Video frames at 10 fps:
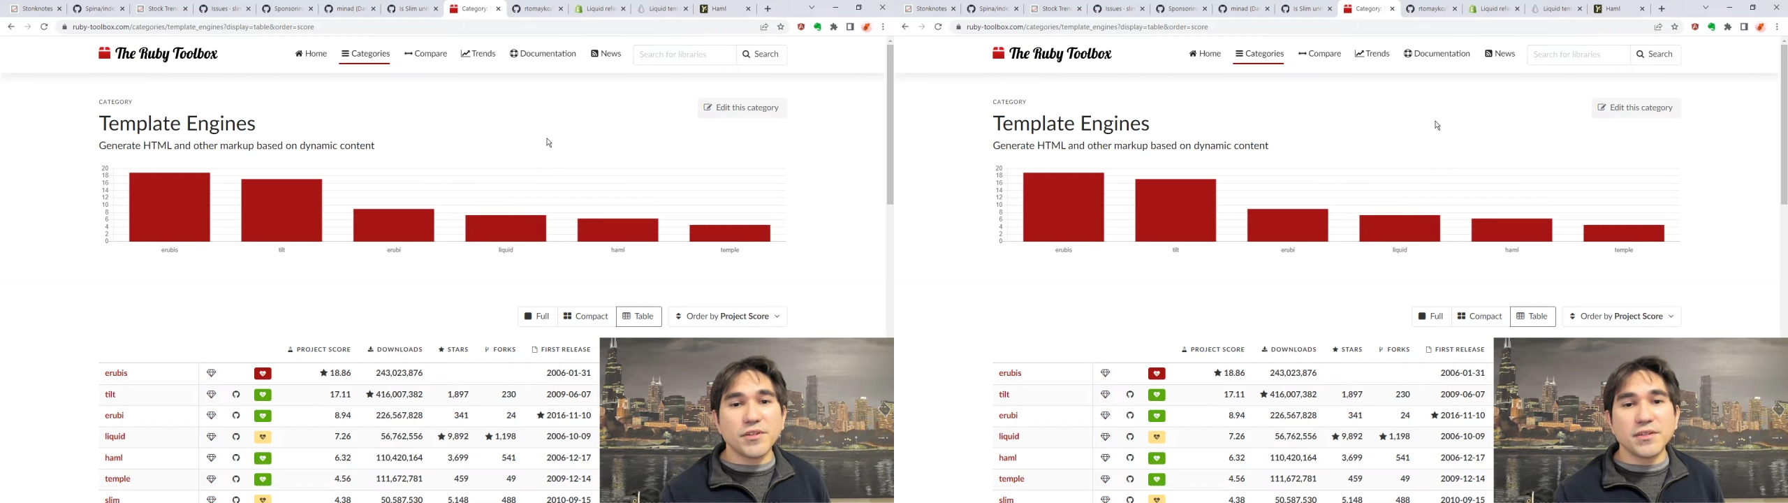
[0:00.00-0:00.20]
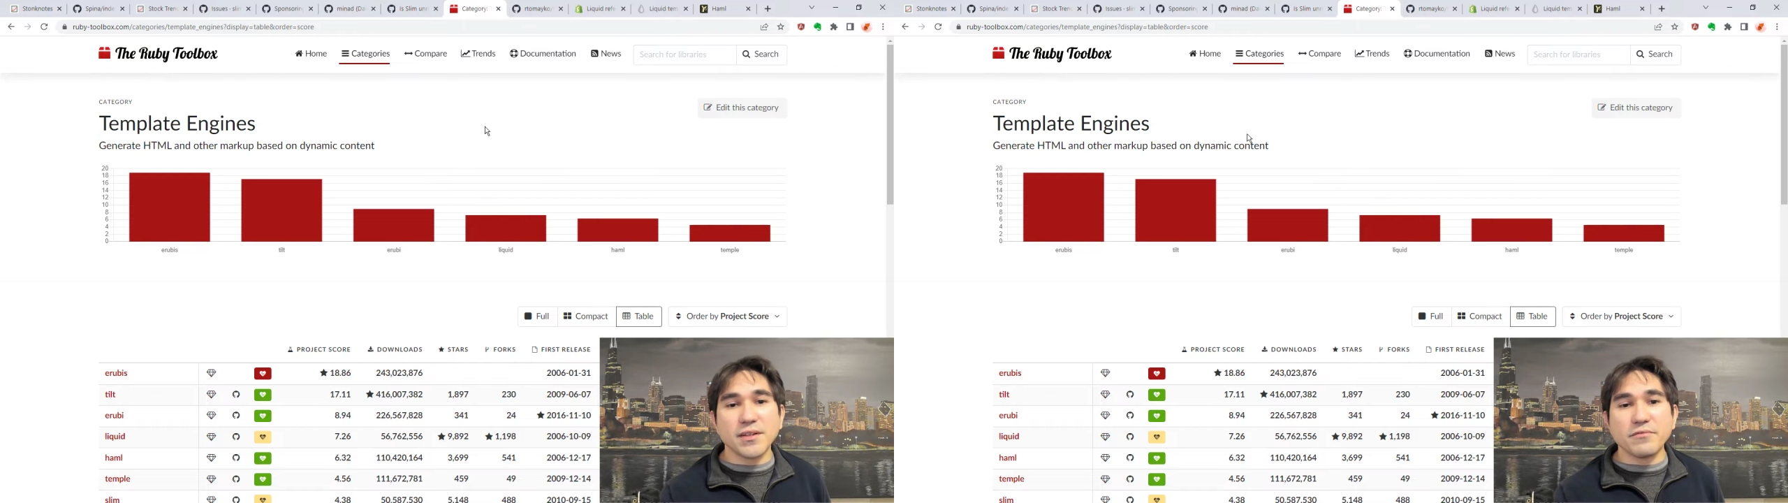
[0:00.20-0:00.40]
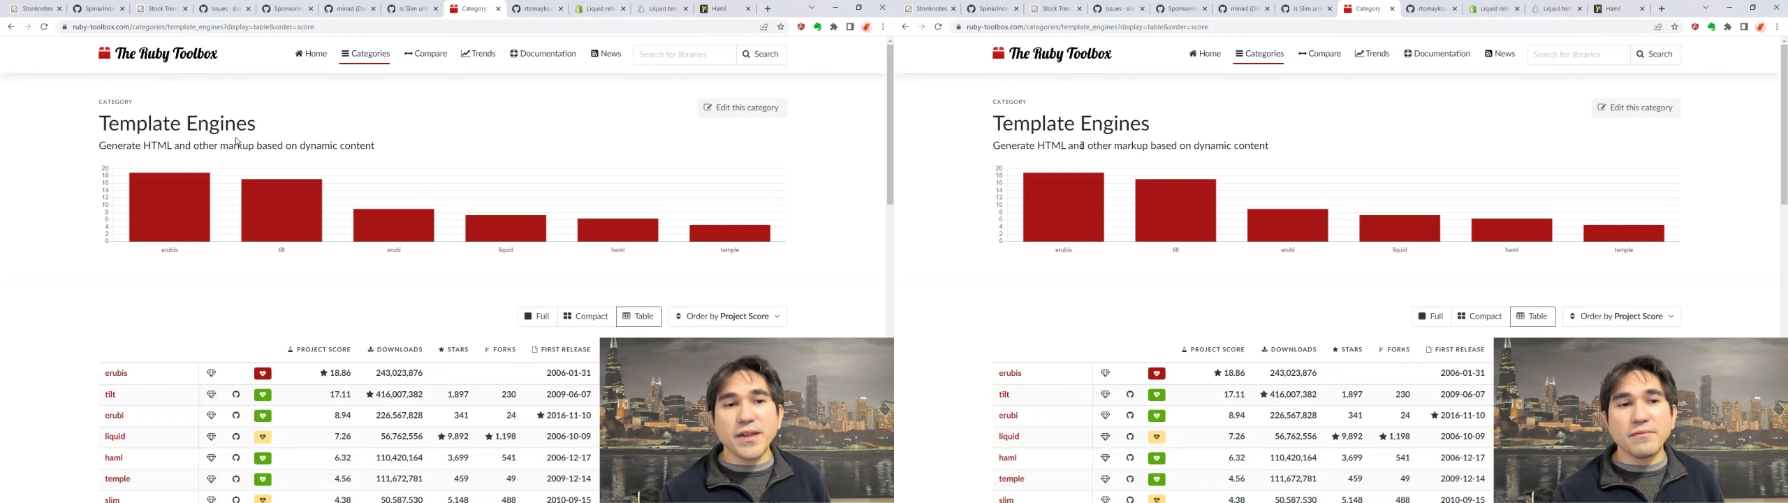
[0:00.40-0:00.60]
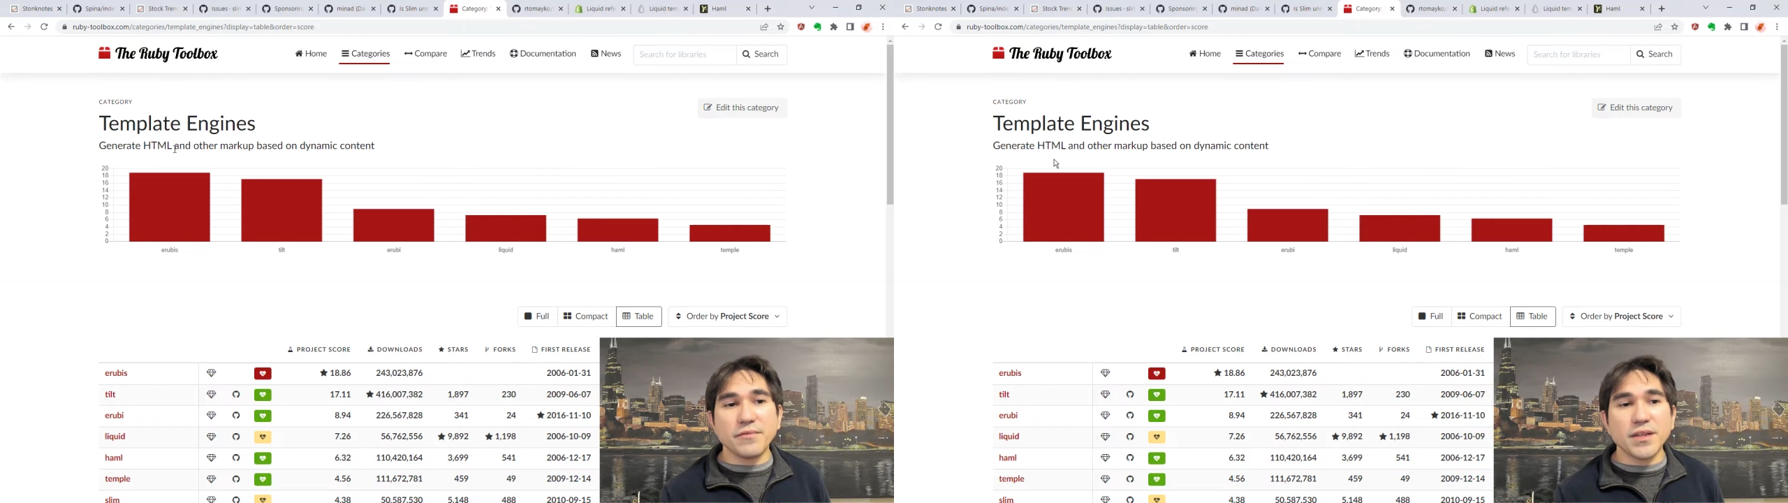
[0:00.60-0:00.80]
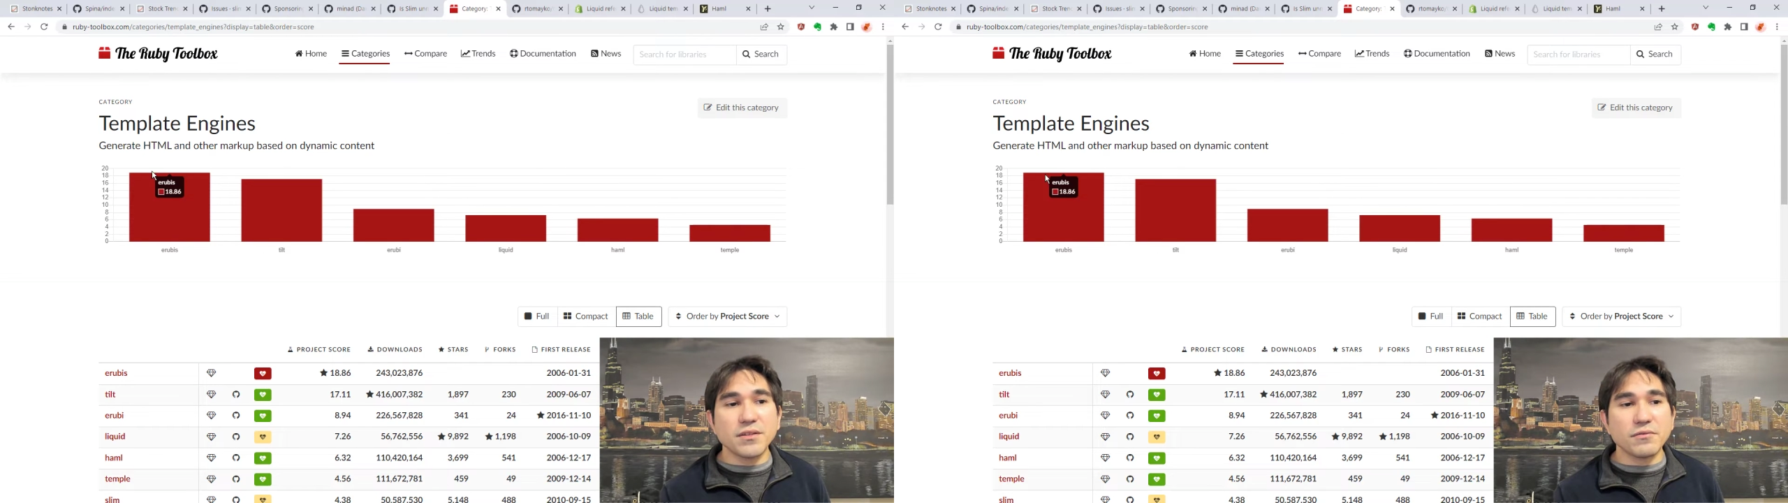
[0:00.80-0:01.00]
which is a great
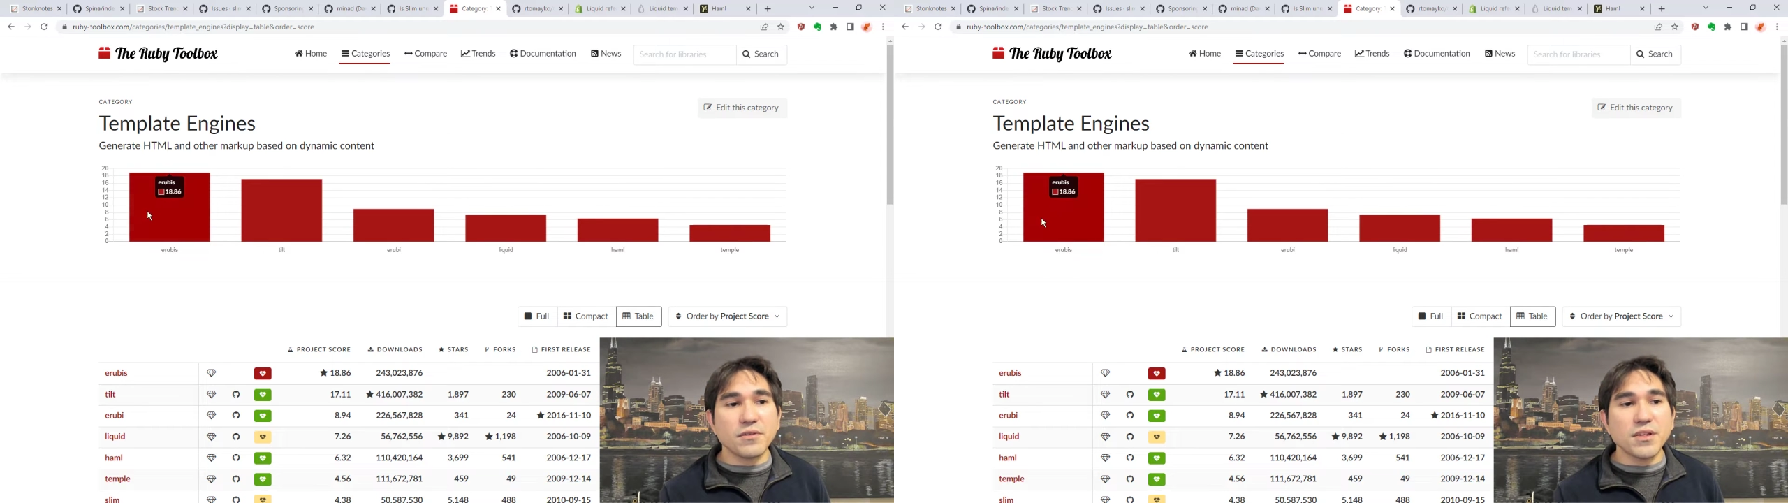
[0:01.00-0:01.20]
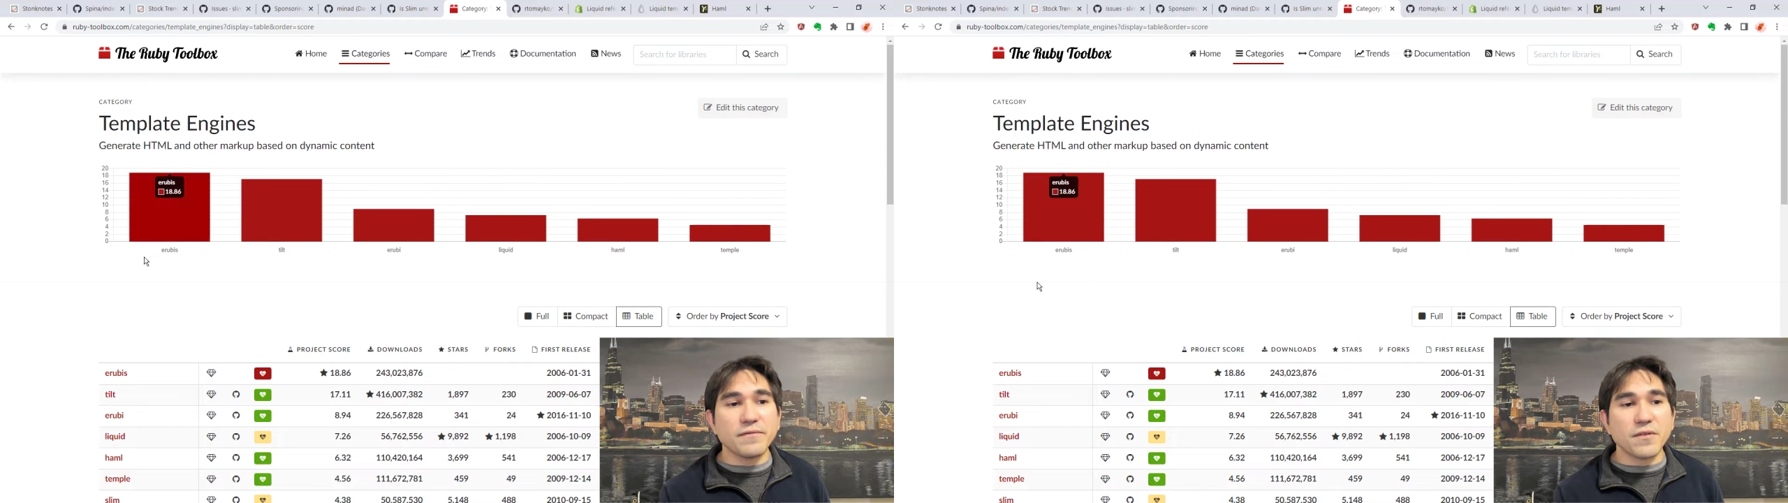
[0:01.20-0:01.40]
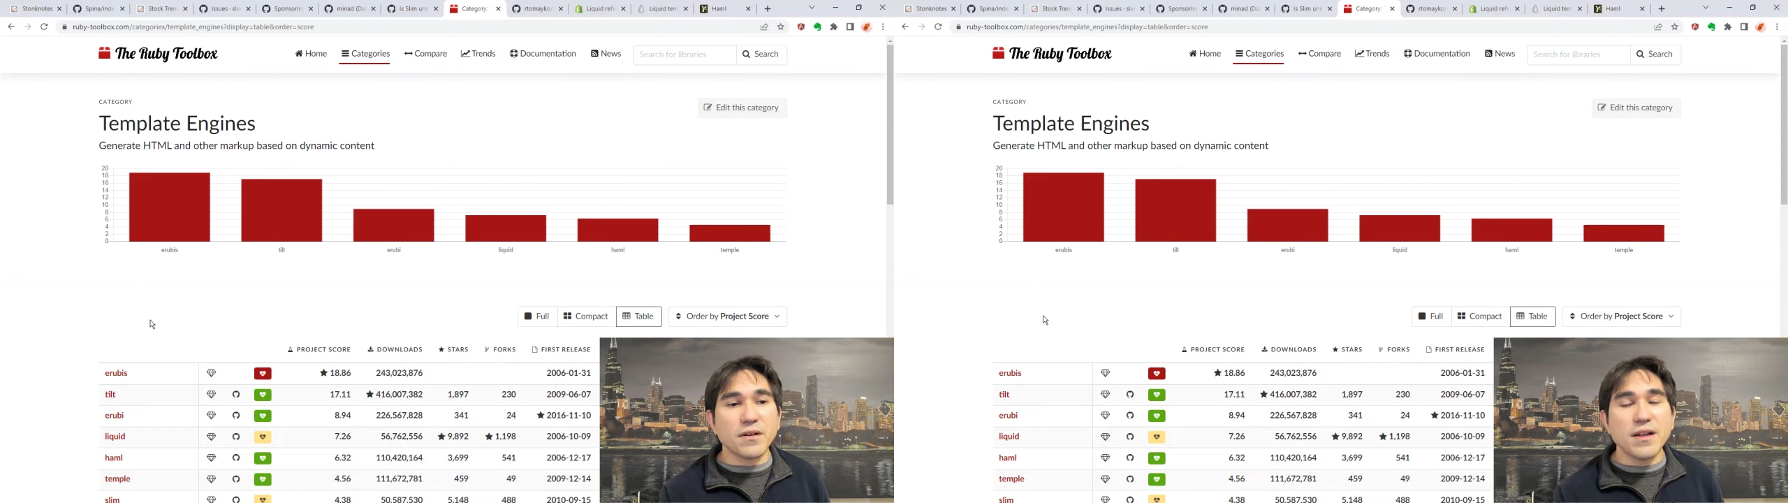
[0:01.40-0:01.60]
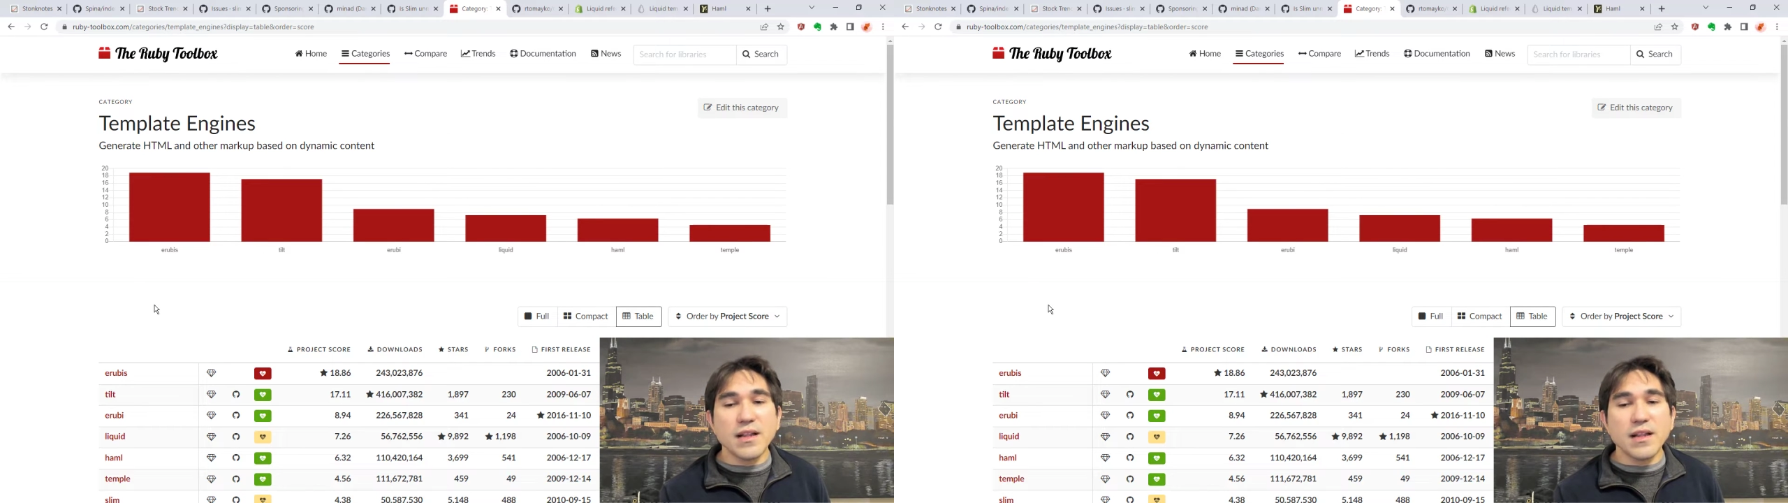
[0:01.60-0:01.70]
resource for